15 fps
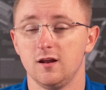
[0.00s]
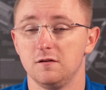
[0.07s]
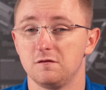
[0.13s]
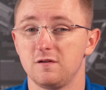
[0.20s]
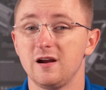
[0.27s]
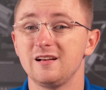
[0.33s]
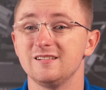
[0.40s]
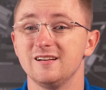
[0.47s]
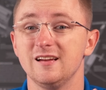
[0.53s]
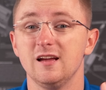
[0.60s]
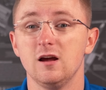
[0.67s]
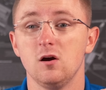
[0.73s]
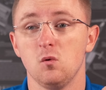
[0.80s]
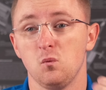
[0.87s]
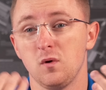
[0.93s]
And frankly,
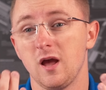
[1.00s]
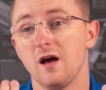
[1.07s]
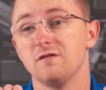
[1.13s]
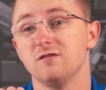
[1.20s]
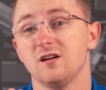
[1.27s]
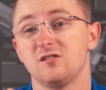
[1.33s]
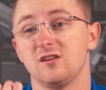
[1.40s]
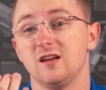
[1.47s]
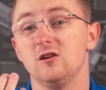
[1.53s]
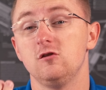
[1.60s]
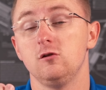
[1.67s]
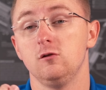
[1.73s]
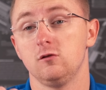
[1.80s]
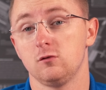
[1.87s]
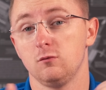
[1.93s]
we have less
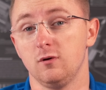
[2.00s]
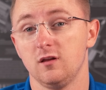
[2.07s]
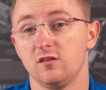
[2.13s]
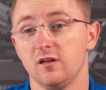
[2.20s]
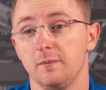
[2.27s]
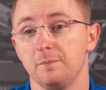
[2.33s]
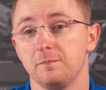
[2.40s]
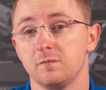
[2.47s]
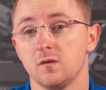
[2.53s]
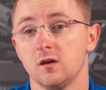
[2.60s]
issues with them.